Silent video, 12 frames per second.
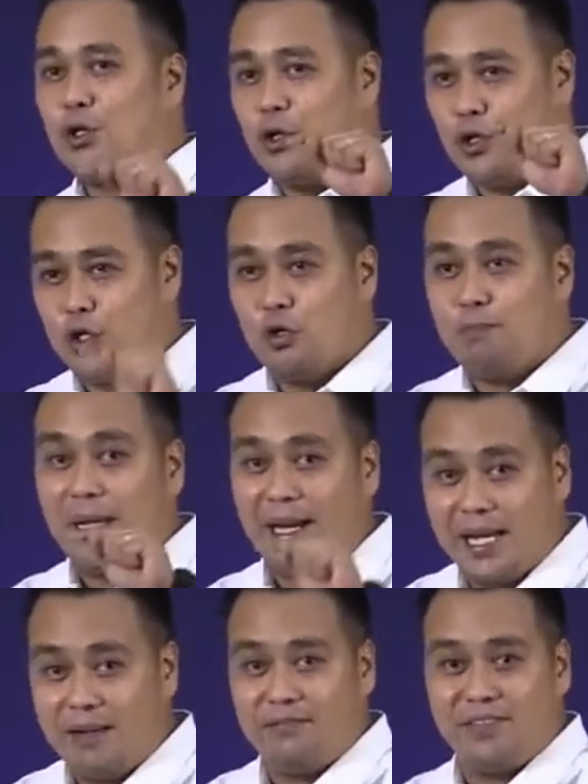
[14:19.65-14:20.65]
"Do you
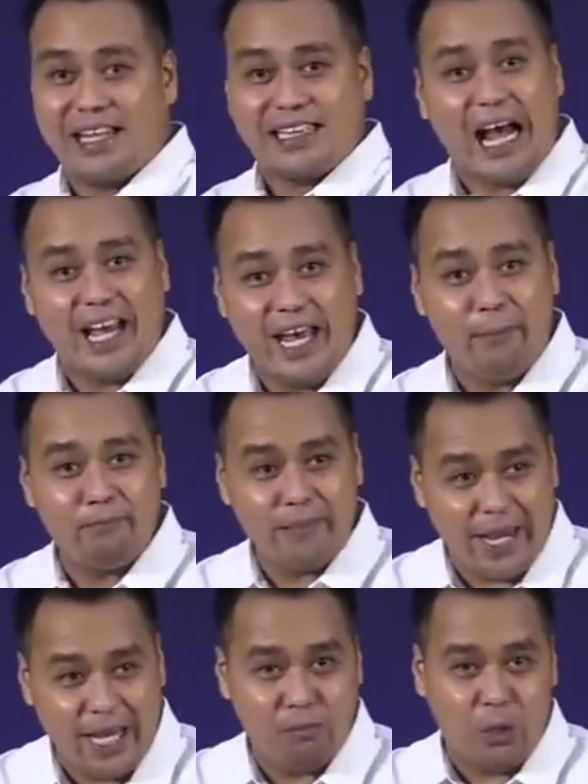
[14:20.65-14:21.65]
believe that I am
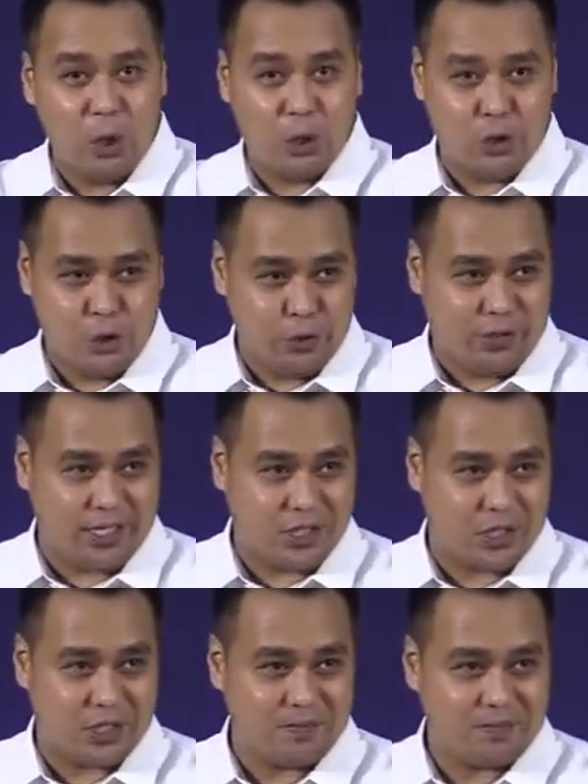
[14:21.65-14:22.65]
able to do
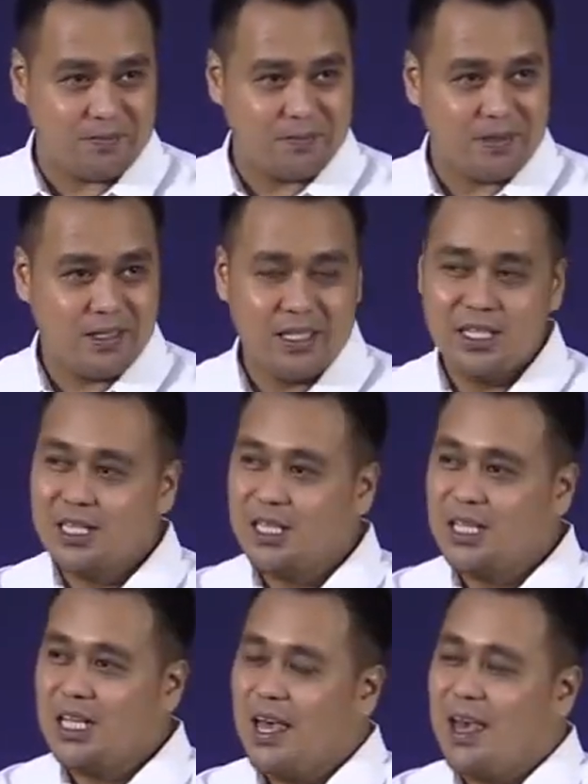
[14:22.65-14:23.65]
this?"
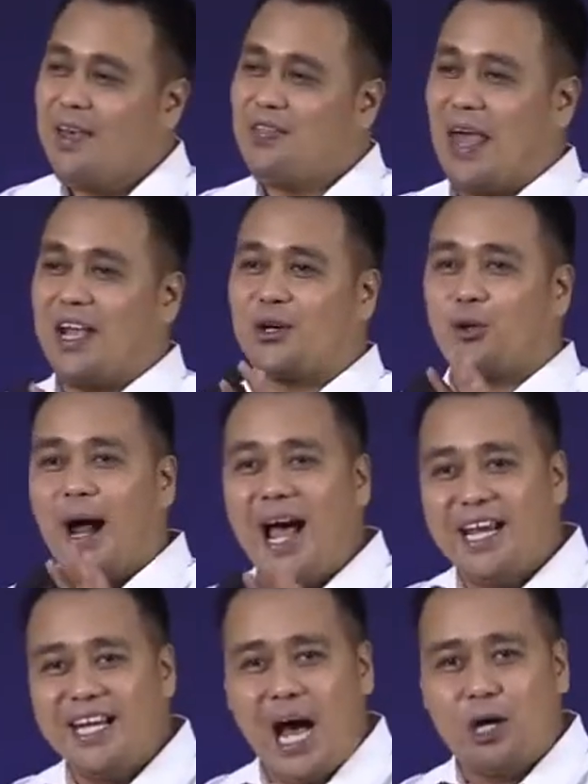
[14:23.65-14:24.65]
They
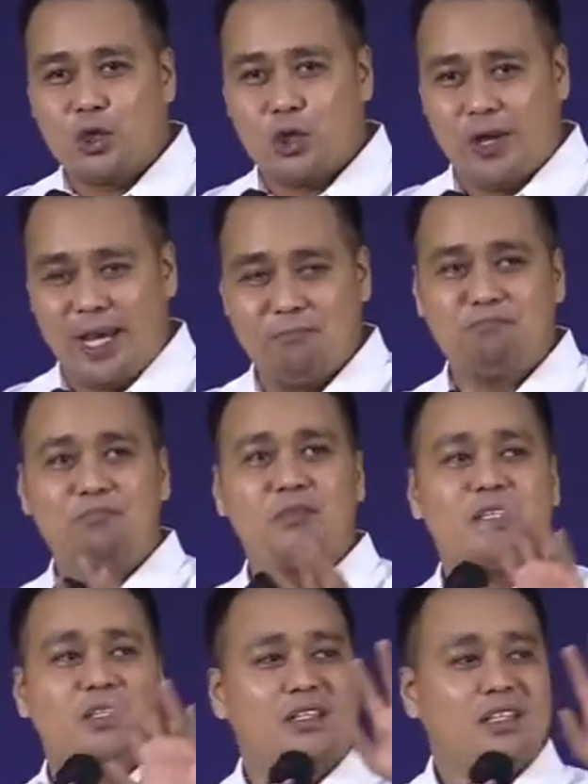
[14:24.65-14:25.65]
cried out to him,
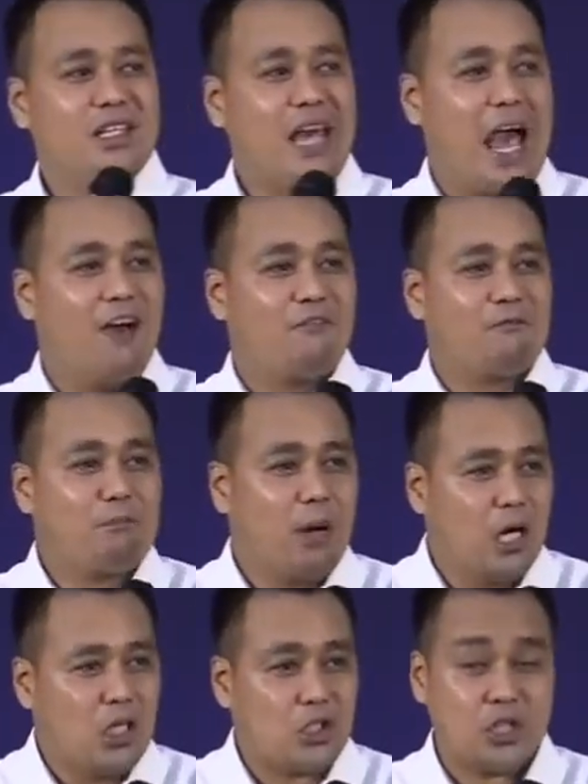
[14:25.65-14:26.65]
"Have
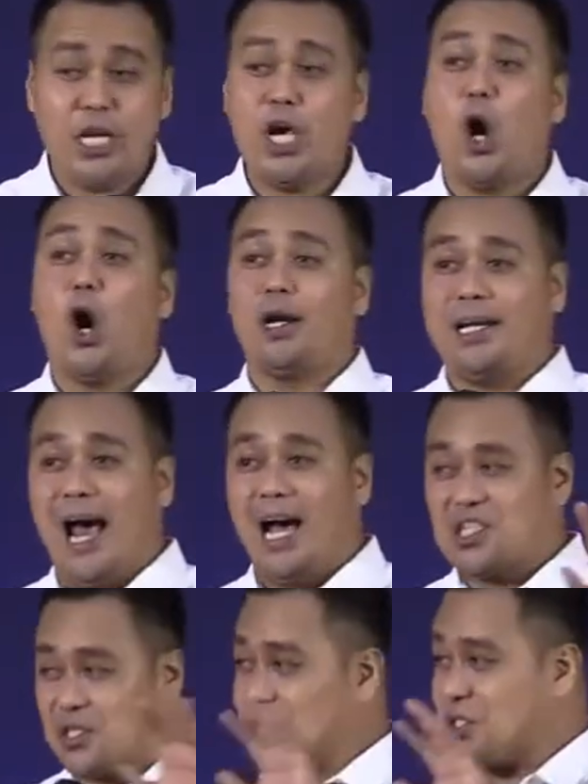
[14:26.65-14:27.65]
mercy on
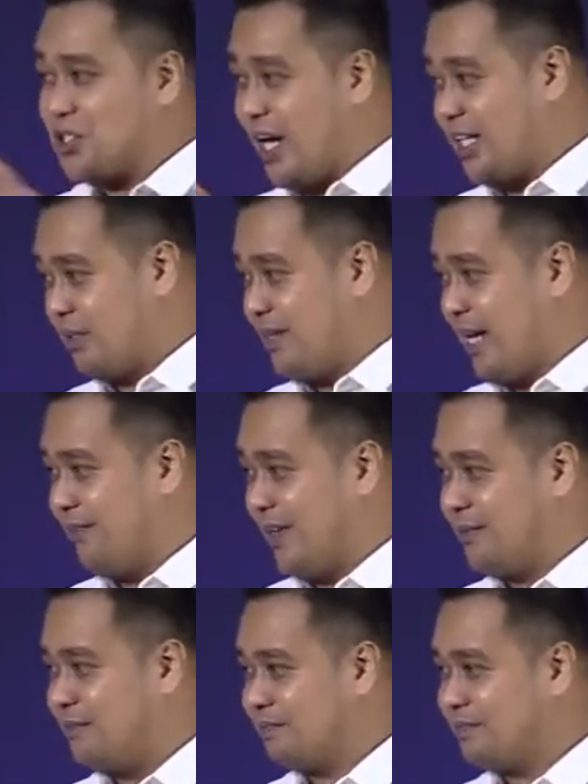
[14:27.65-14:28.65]
us, Son of David."